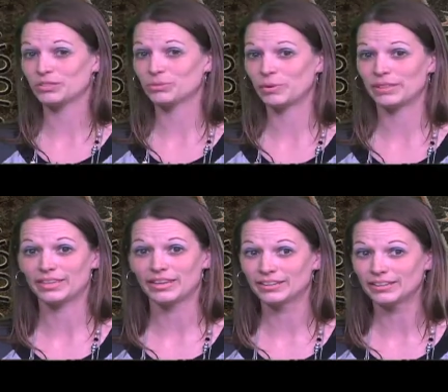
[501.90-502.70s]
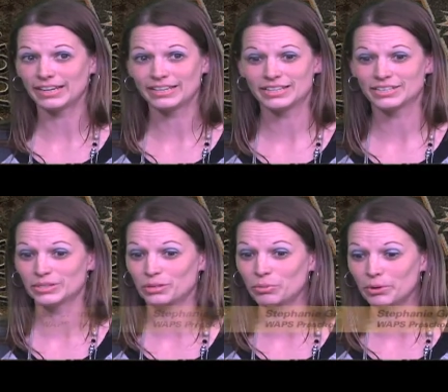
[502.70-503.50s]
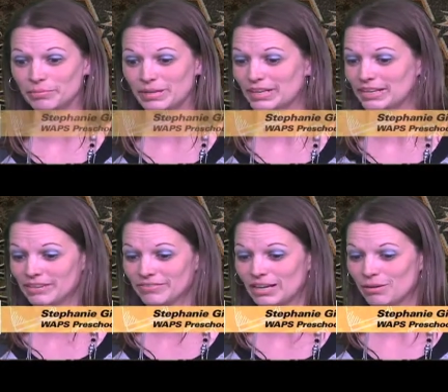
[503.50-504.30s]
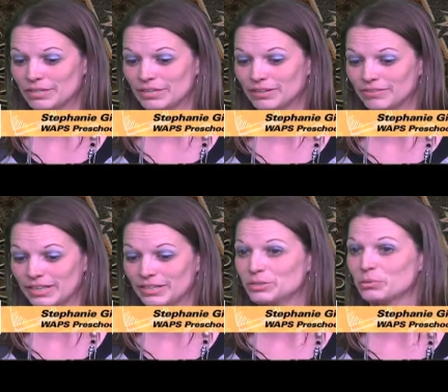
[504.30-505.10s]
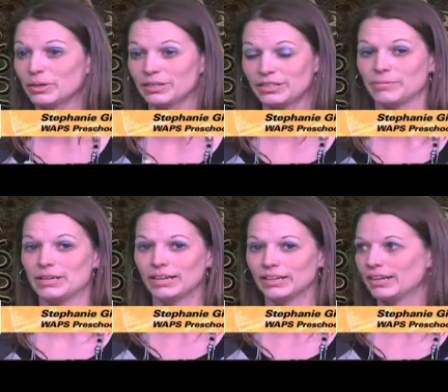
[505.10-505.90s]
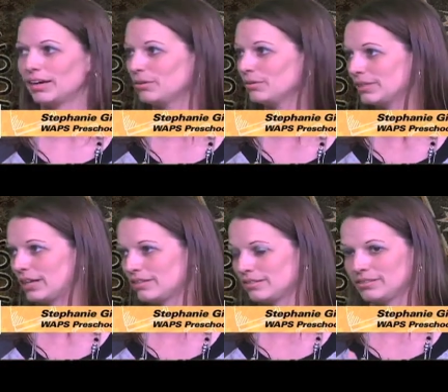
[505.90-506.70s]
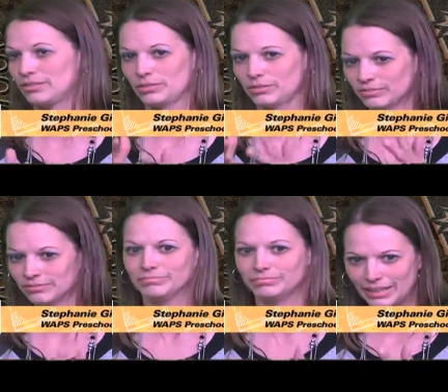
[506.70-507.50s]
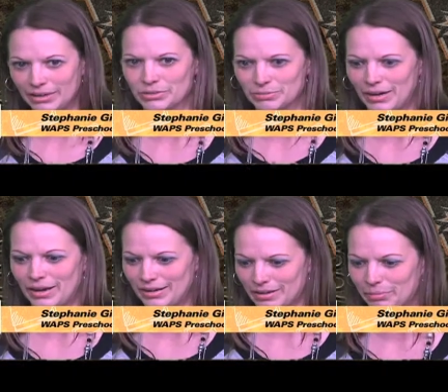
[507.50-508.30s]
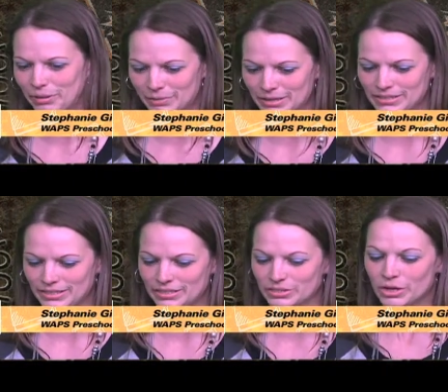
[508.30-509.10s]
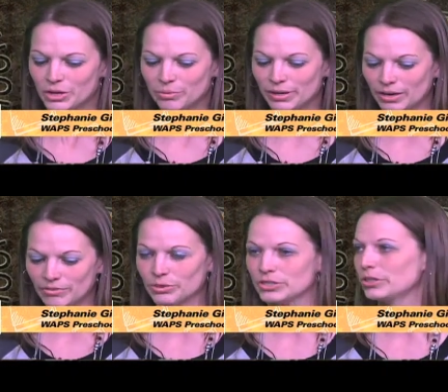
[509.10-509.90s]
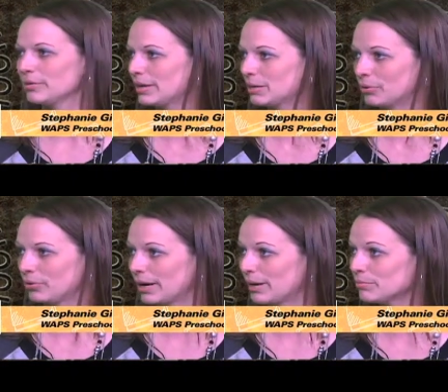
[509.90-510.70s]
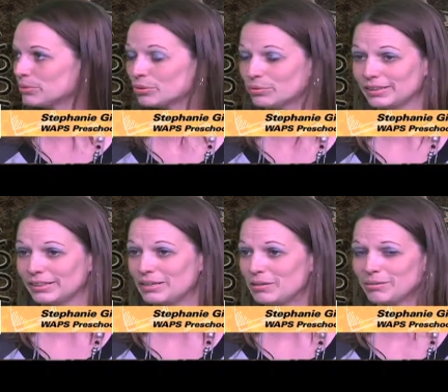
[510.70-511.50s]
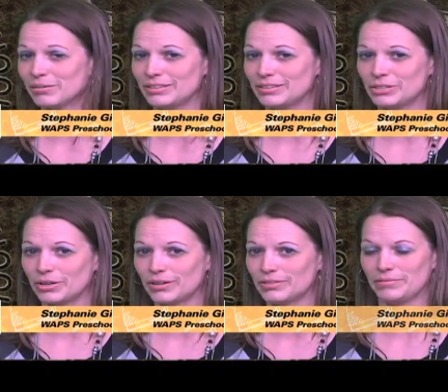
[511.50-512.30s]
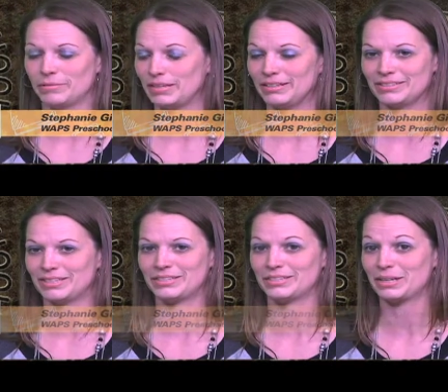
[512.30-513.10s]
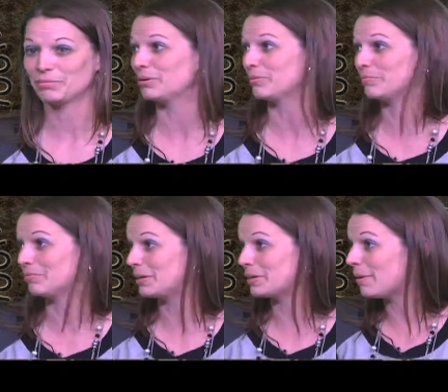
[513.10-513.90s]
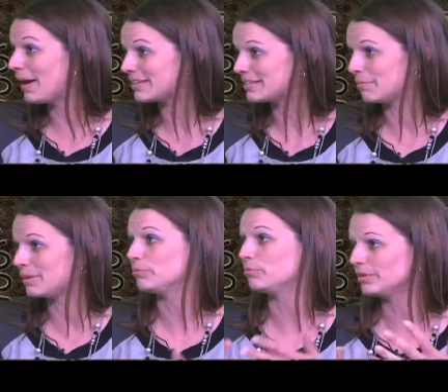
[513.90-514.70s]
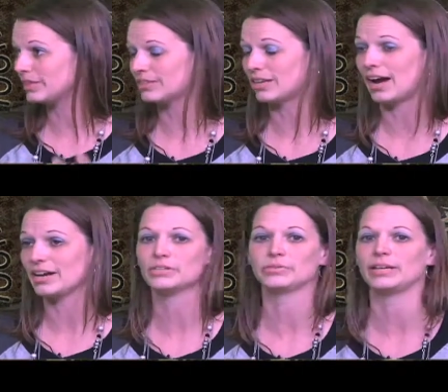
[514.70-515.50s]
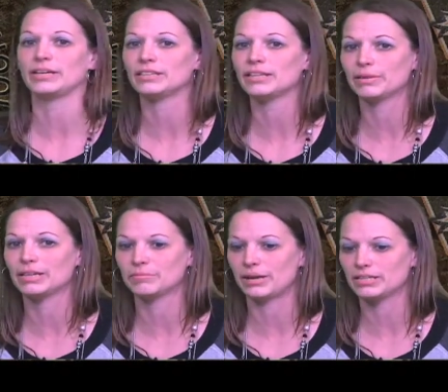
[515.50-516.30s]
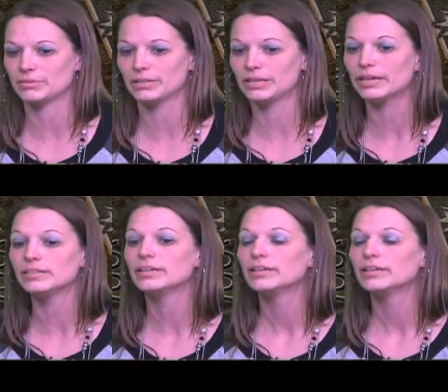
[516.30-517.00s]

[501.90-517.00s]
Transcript: the one thing, like I said to the board meeting, even coming here, if that's the word that we can get out, that's that was my purpose is we are a four-star rated program, so really it's hard, I mean, it's nice to say we're one of the best. I mean, mm-hmm. that's the highest rating that we can possibly get.